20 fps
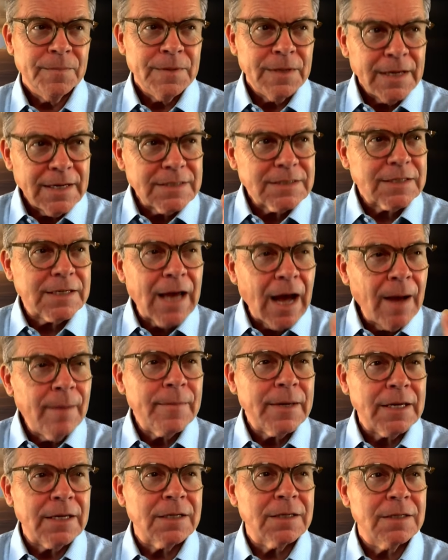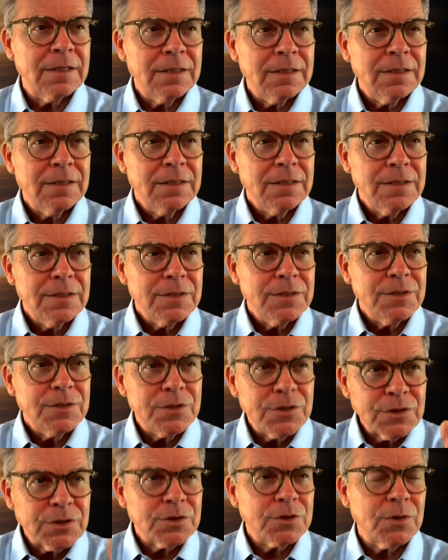He's coming
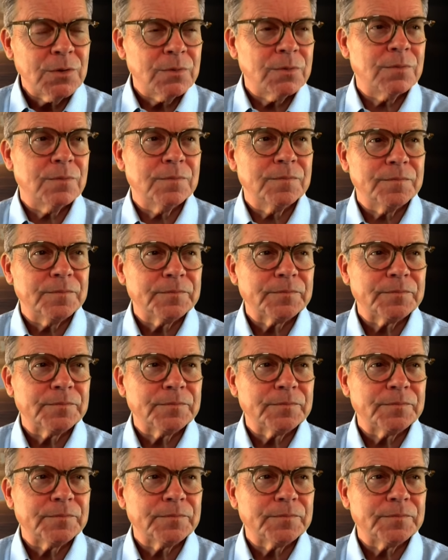soon.